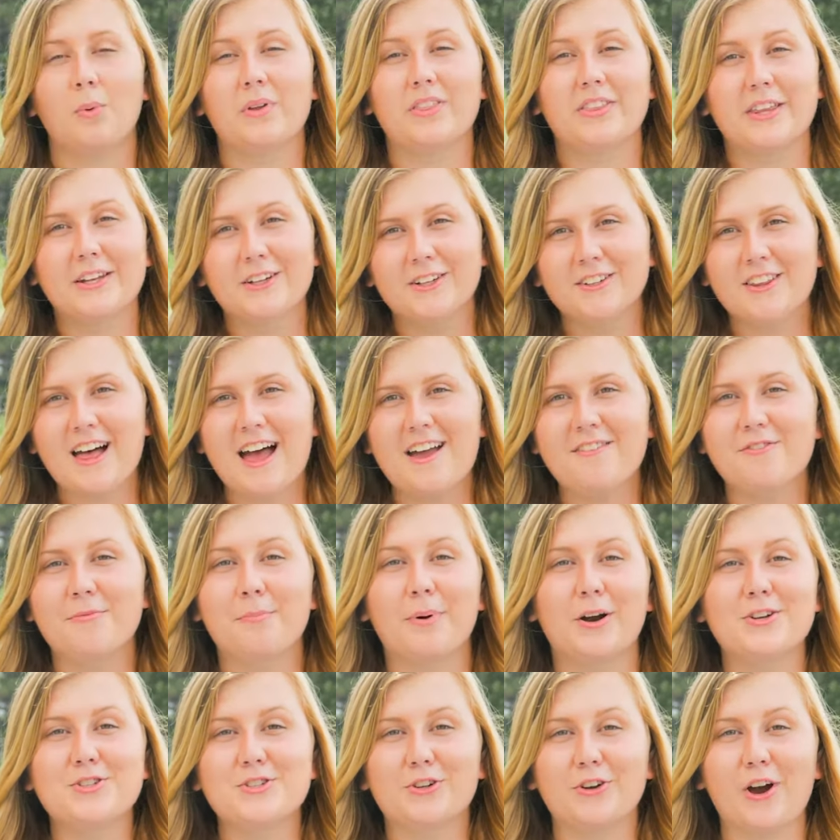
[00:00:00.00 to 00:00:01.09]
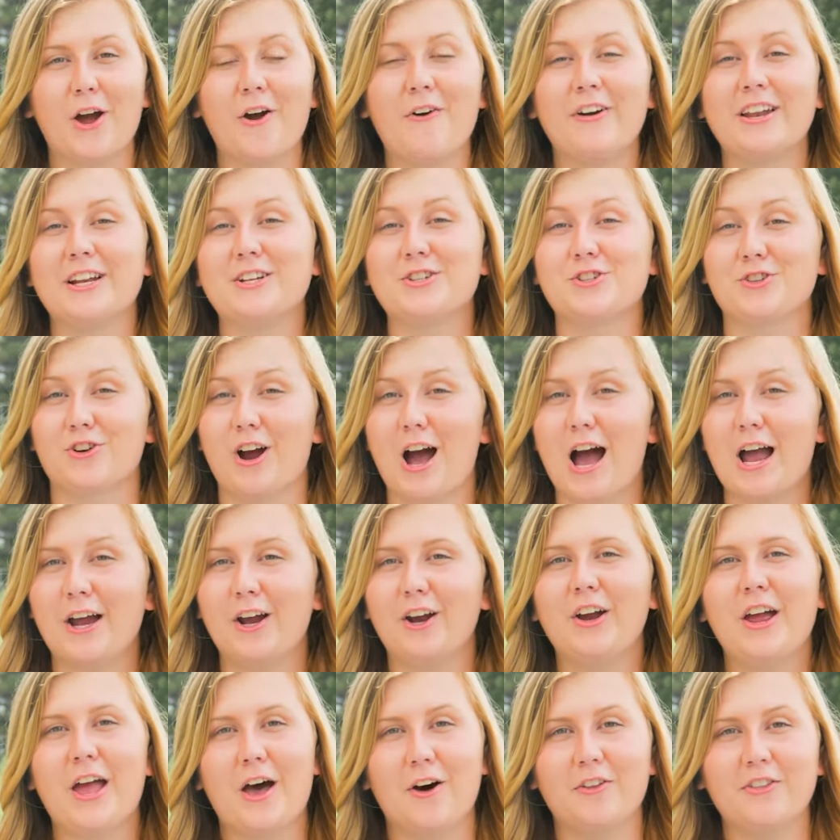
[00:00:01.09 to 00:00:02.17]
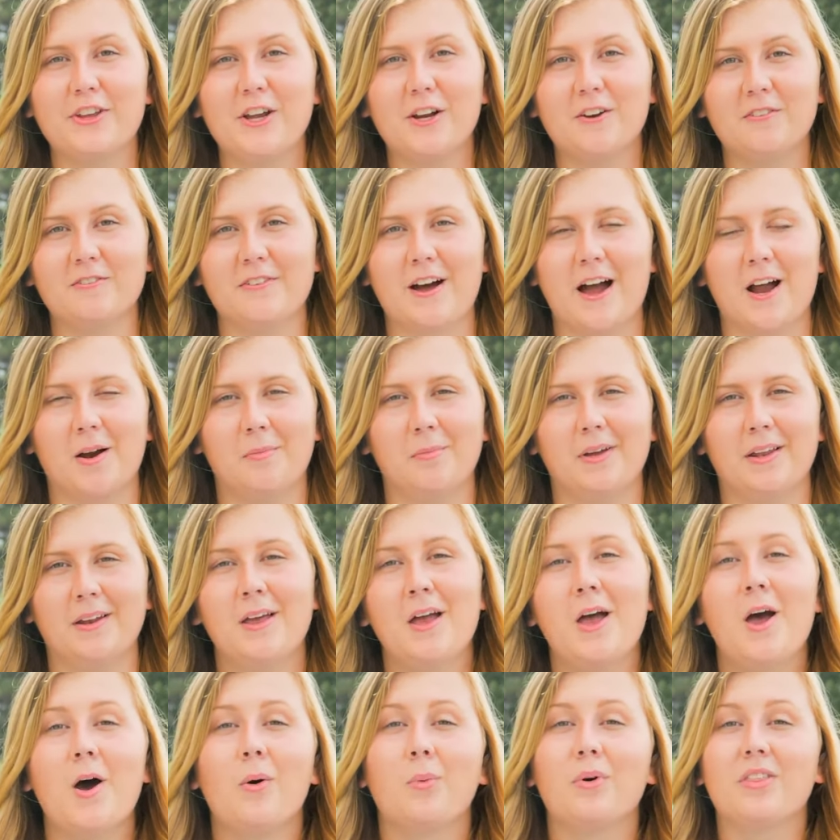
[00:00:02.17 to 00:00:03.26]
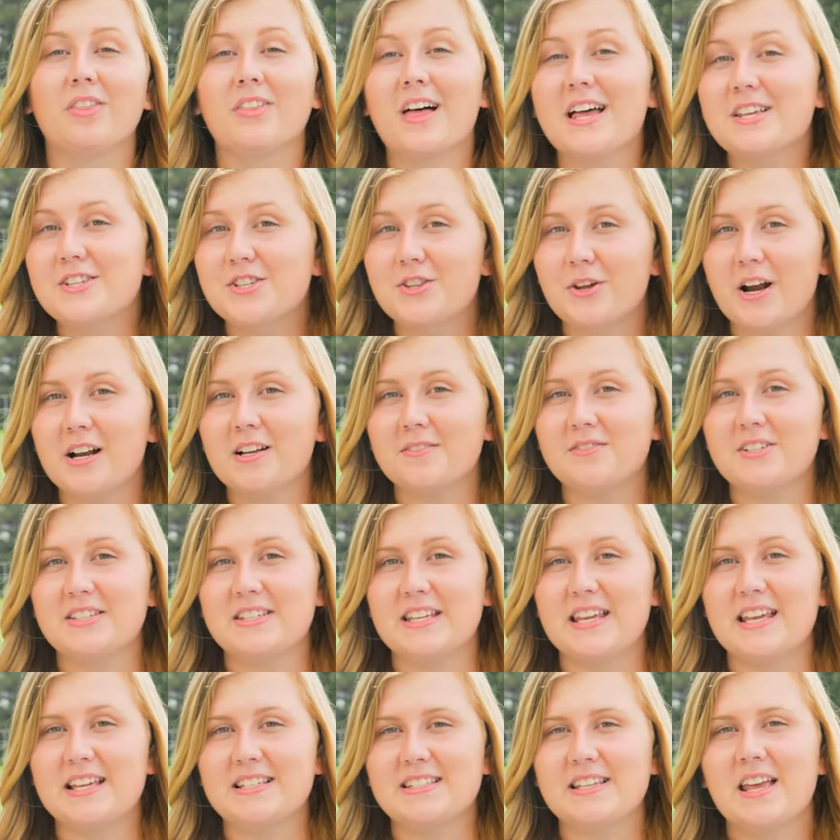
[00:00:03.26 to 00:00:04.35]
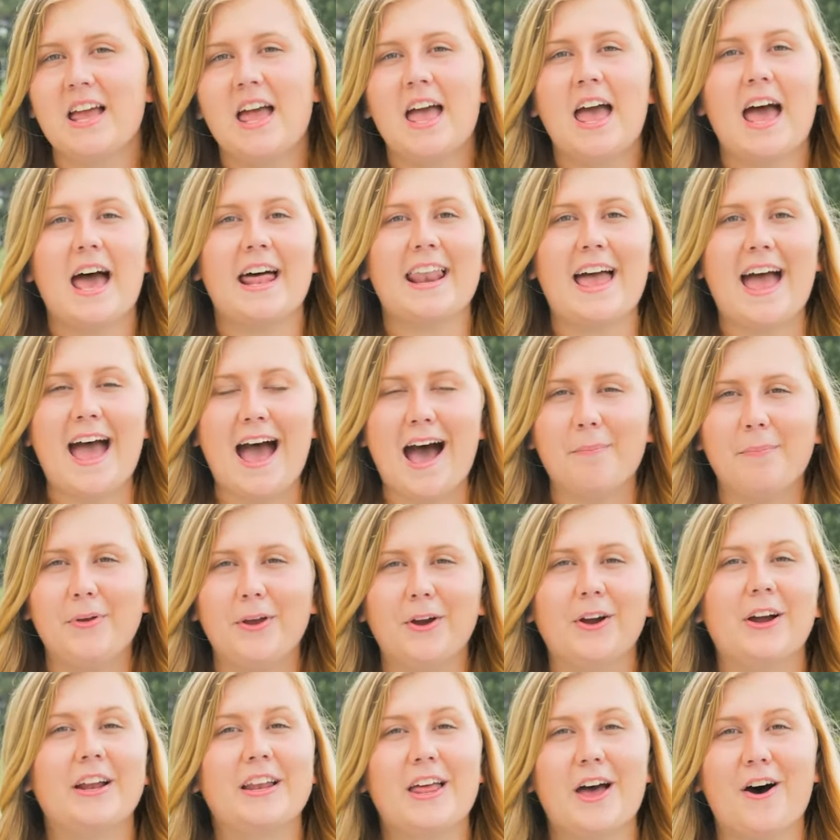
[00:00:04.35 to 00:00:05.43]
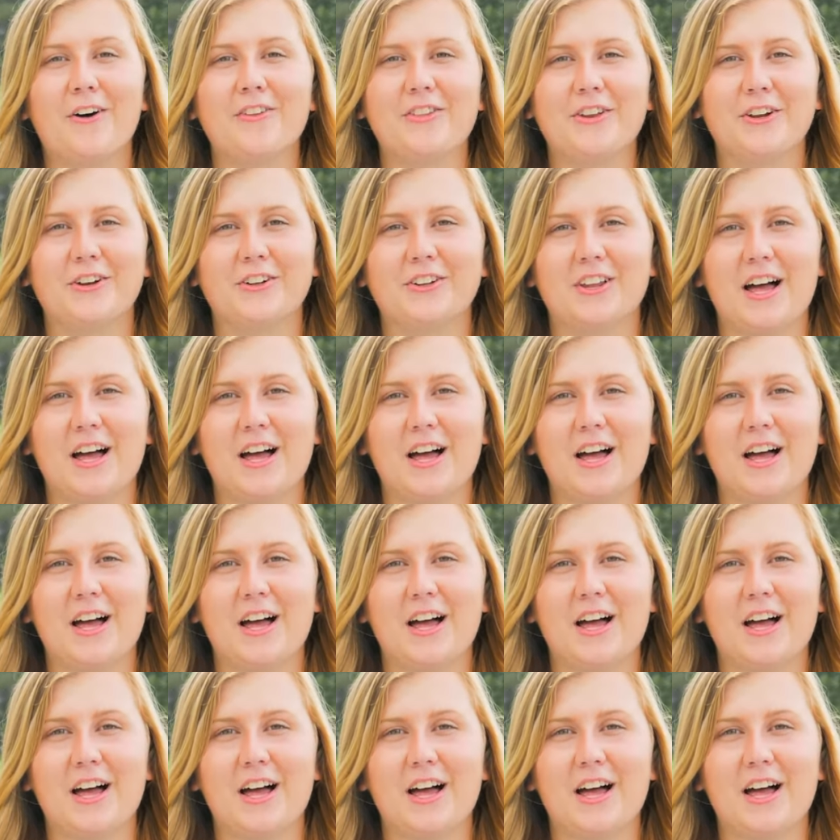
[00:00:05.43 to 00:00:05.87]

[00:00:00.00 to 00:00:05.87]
With Litter Life, birds grow in a drier, healthier environment with less threat of disease and a happier and healthier